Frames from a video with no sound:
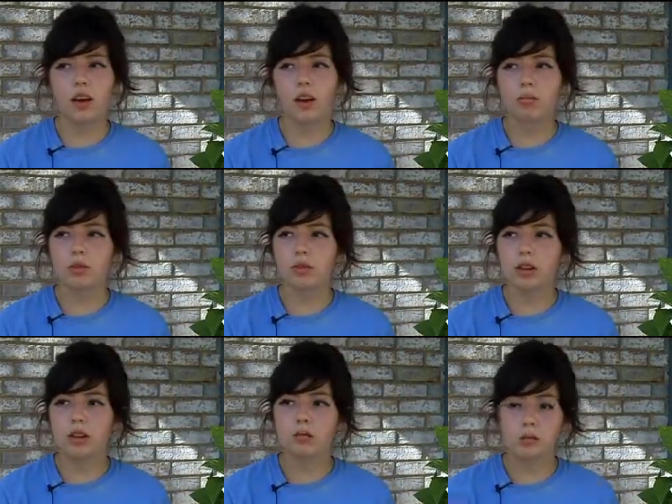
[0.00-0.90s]
Um, if your
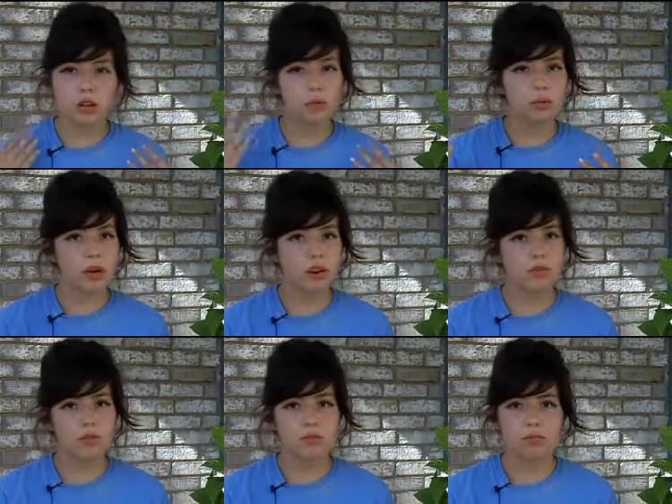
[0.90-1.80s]
kid's pretty
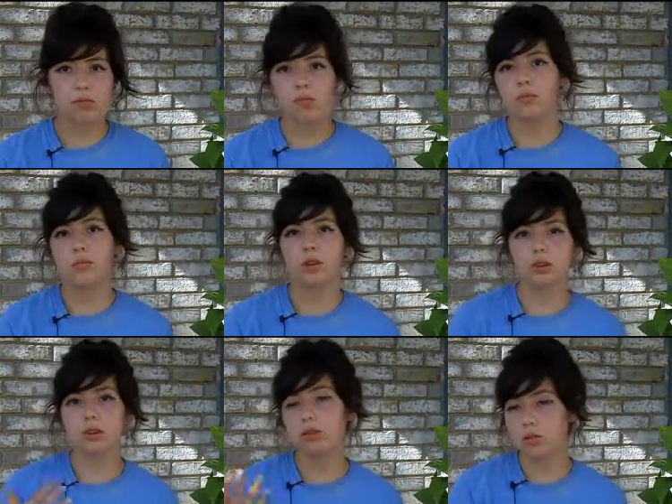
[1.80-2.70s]
brave,
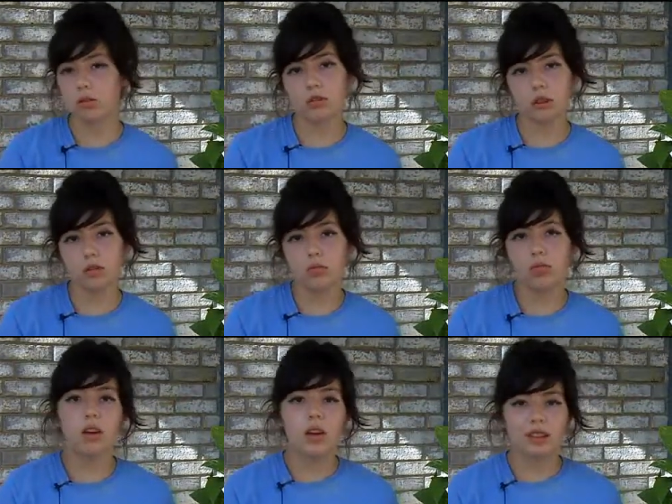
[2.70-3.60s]
which which is good,
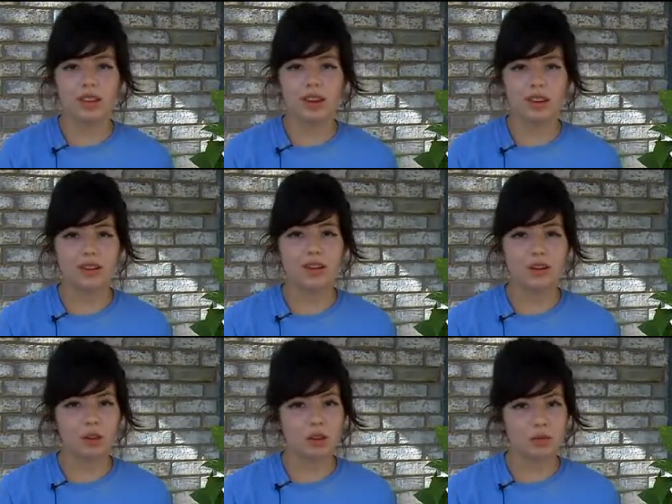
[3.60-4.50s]
then they
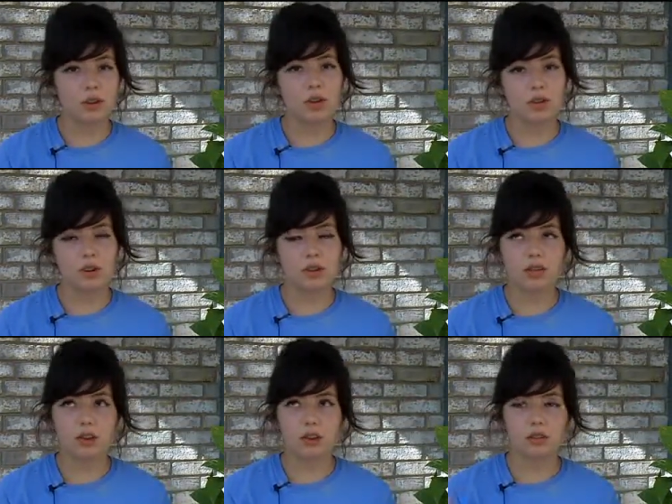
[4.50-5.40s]
will definitely enjoy it.
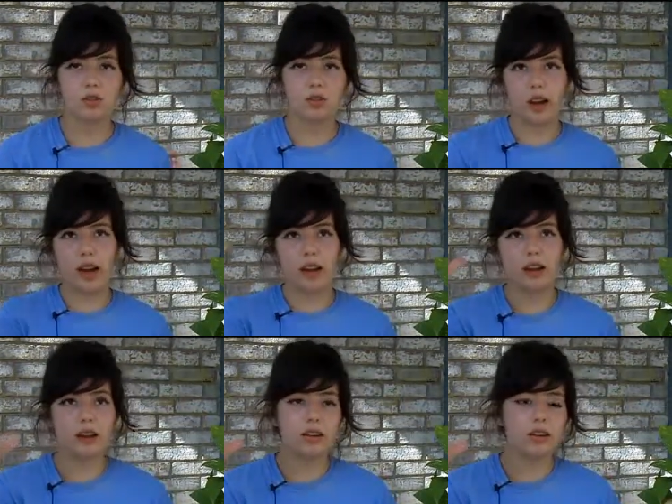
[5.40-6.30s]
There's like this
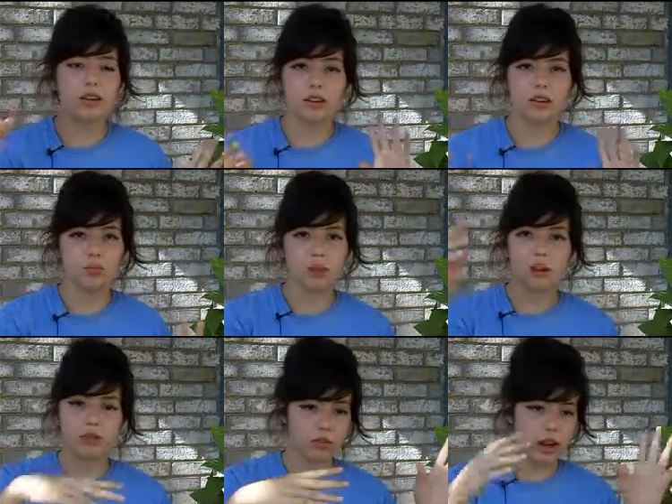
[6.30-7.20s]
dragon, and it's like
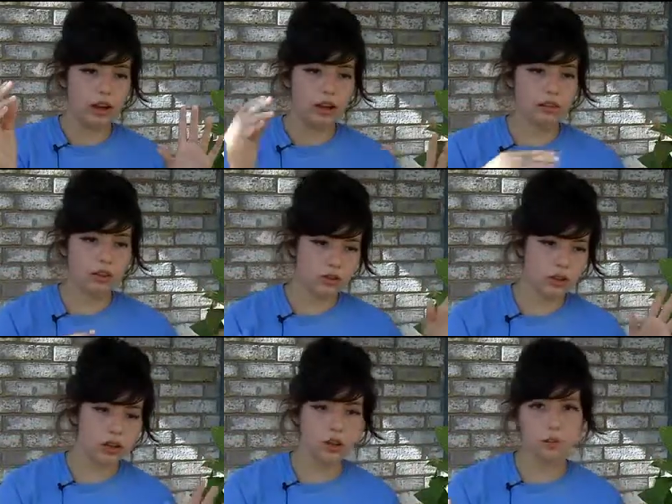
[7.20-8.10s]
spitting fire, and they show
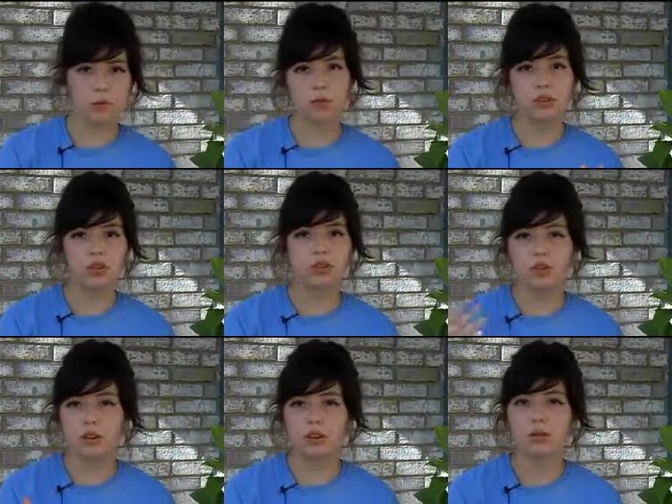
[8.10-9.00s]
like clips from Disney
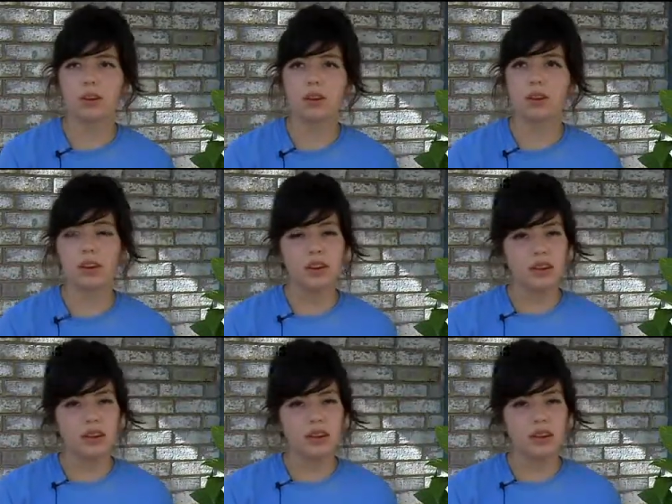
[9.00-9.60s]
films, and